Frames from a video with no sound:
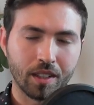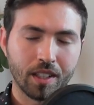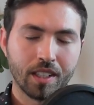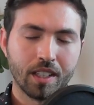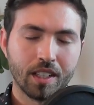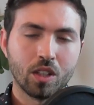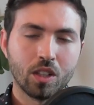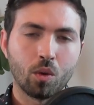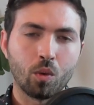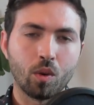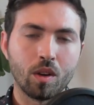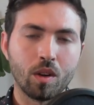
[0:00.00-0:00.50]

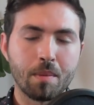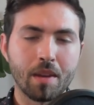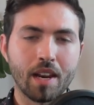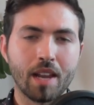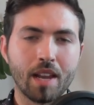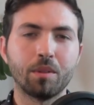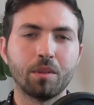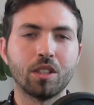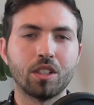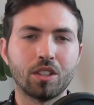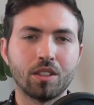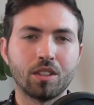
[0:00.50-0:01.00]
We've been
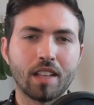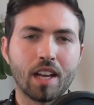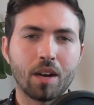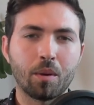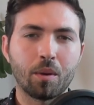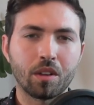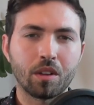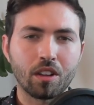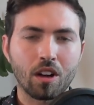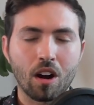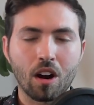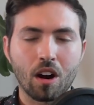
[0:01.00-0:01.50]
able to do that
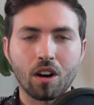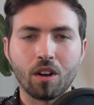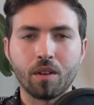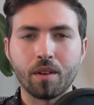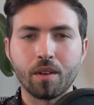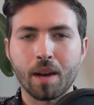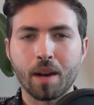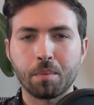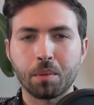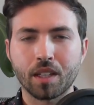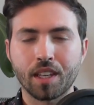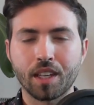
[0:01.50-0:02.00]
with our own
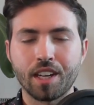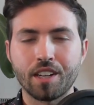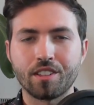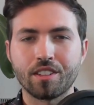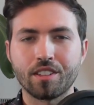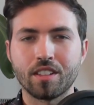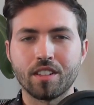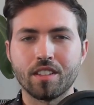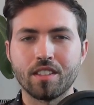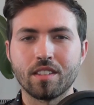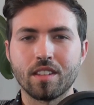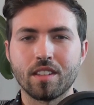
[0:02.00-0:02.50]

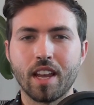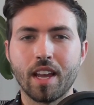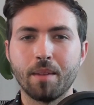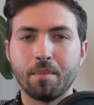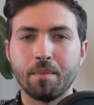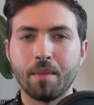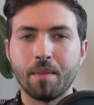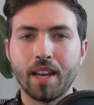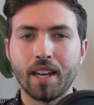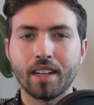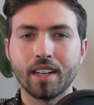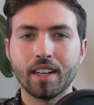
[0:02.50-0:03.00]
applications and
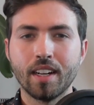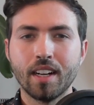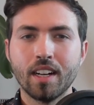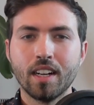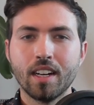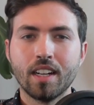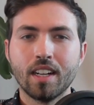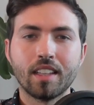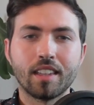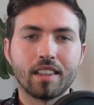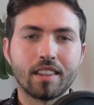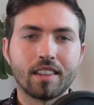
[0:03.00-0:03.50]
make
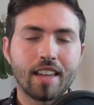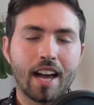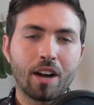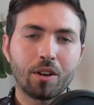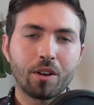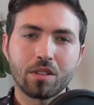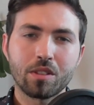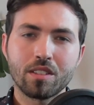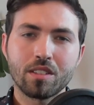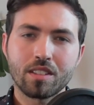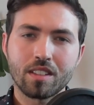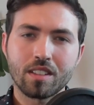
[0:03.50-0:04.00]

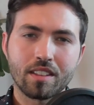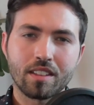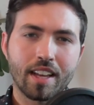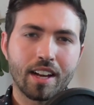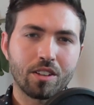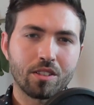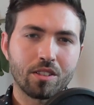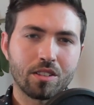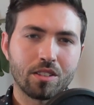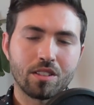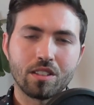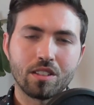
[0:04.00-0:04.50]
thousands and
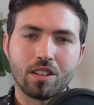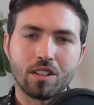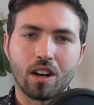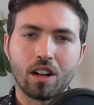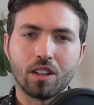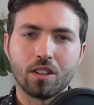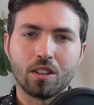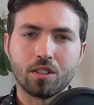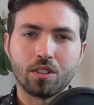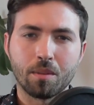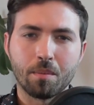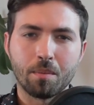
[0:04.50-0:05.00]
thousands of
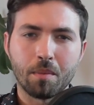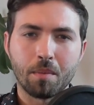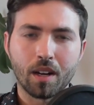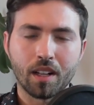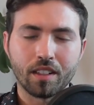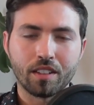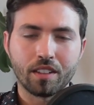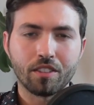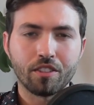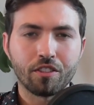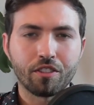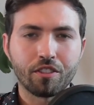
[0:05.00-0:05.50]
dollars a
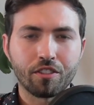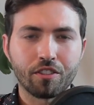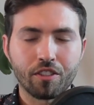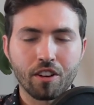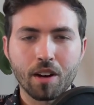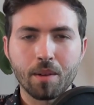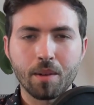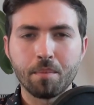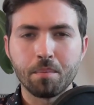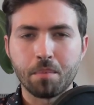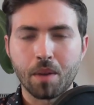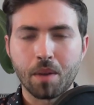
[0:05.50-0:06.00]
month
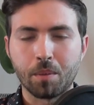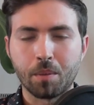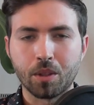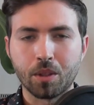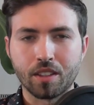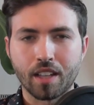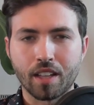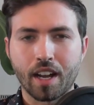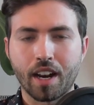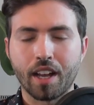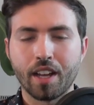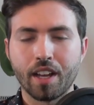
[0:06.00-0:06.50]
from Bubble
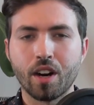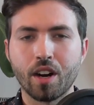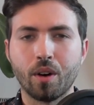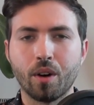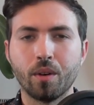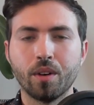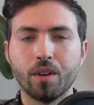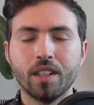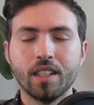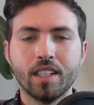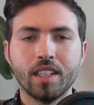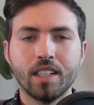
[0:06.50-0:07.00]
dot i
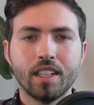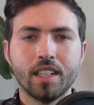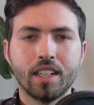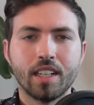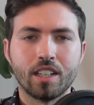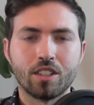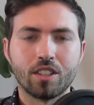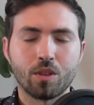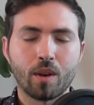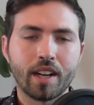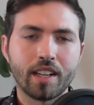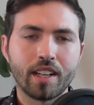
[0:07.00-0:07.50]
o.
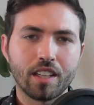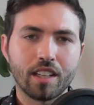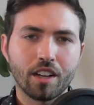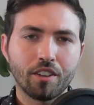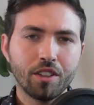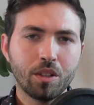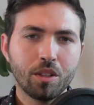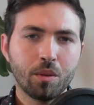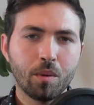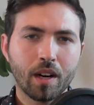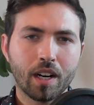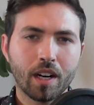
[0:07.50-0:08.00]
And so I
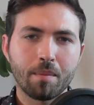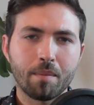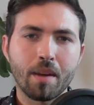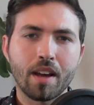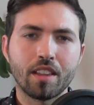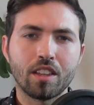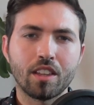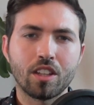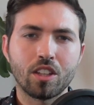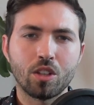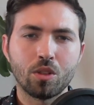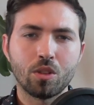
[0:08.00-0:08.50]
definitely
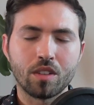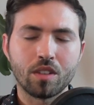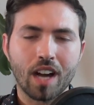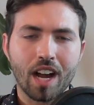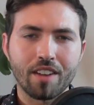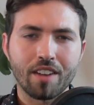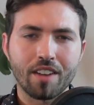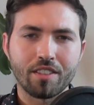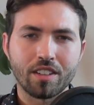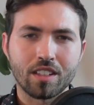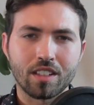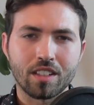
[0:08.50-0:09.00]
recommend that you
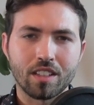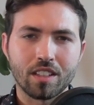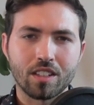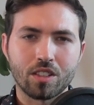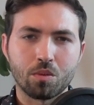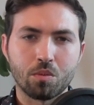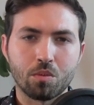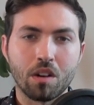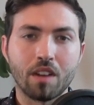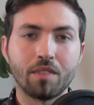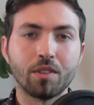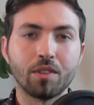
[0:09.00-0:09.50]
dive into
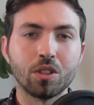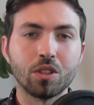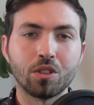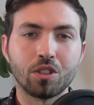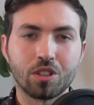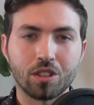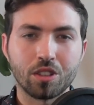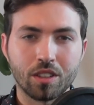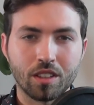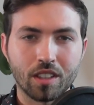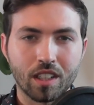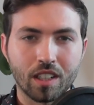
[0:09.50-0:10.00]
this
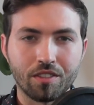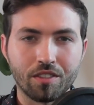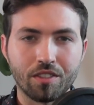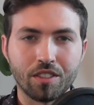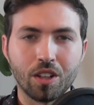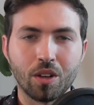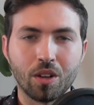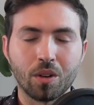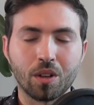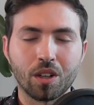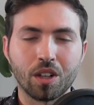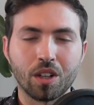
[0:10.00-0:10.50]
revolution of
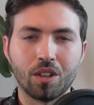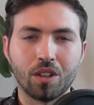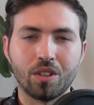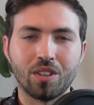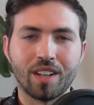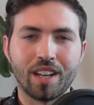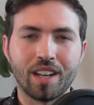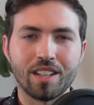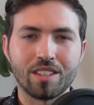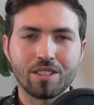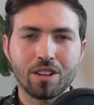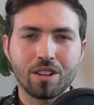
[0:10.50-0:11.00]
no code
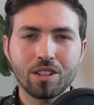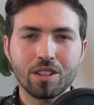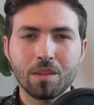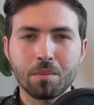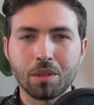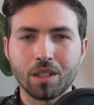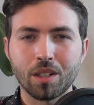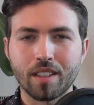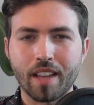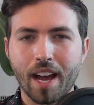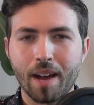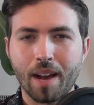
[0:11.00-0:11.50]
and start to
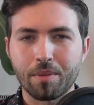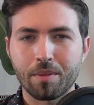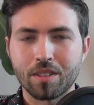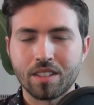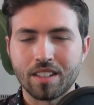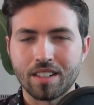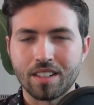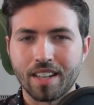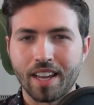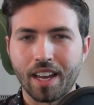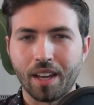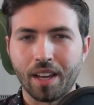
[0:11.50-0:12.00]
build apps
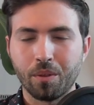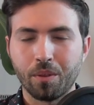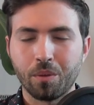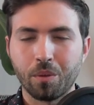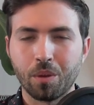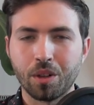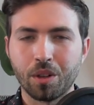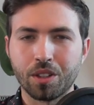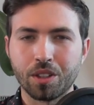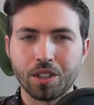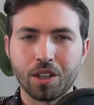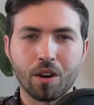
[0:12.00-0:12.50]
today,
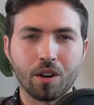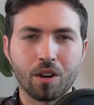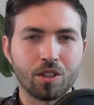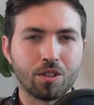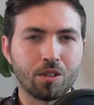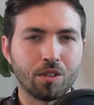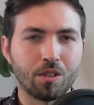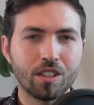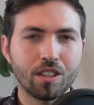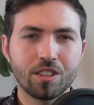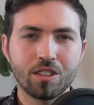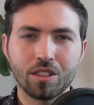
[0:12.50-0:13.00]
whether you're a
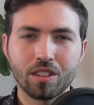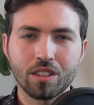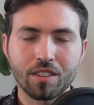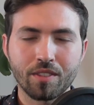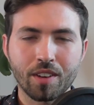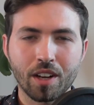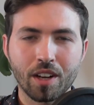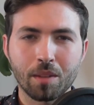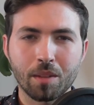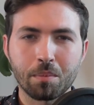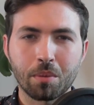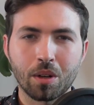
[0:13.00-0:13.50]
traditional
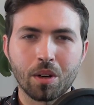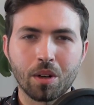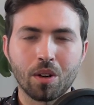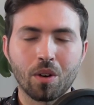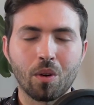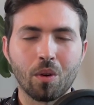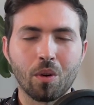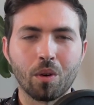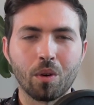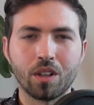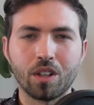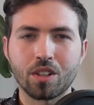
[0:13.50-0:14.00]
developer
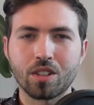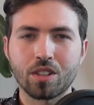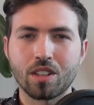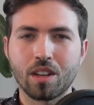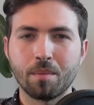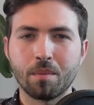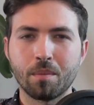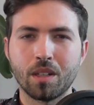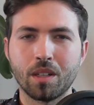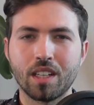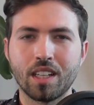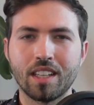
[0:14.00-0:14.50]
or you're
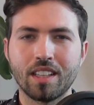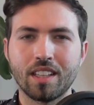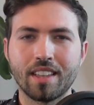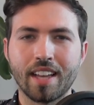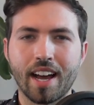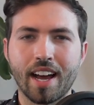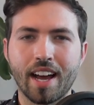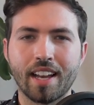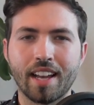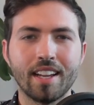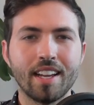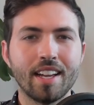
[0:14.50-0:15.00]
somebody
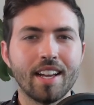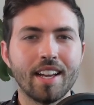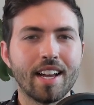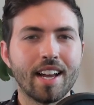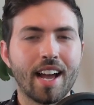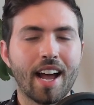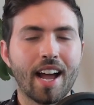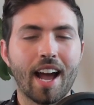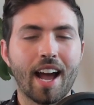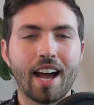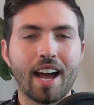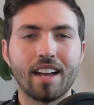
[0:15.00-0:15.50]
that
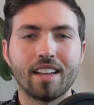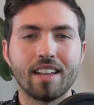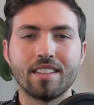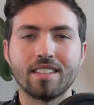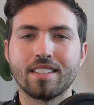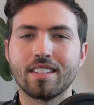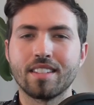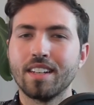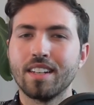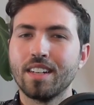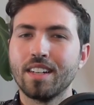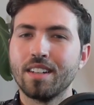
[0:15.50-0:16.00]

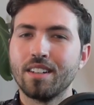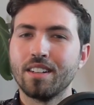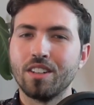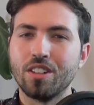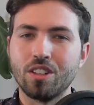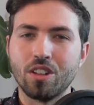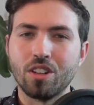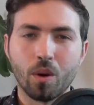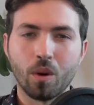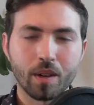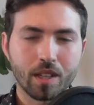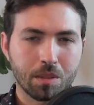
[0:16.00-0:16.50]
has
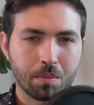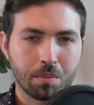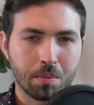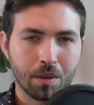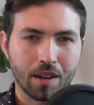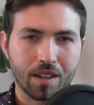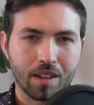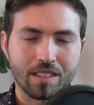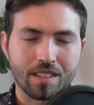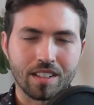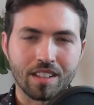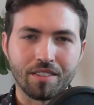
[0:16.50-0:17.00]
no
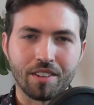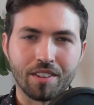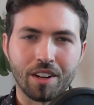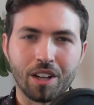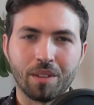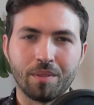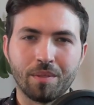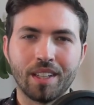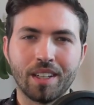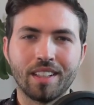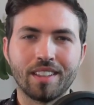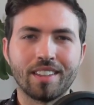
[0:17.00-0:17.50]
experience in
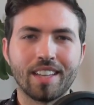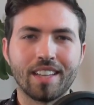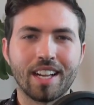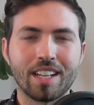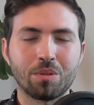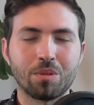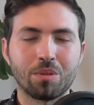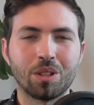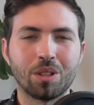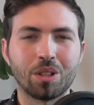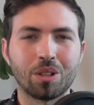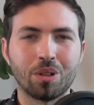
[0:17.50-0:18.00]
development.
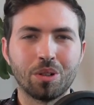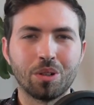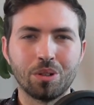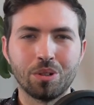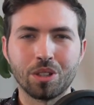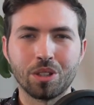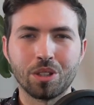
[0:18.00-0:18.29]
That's one of the coolest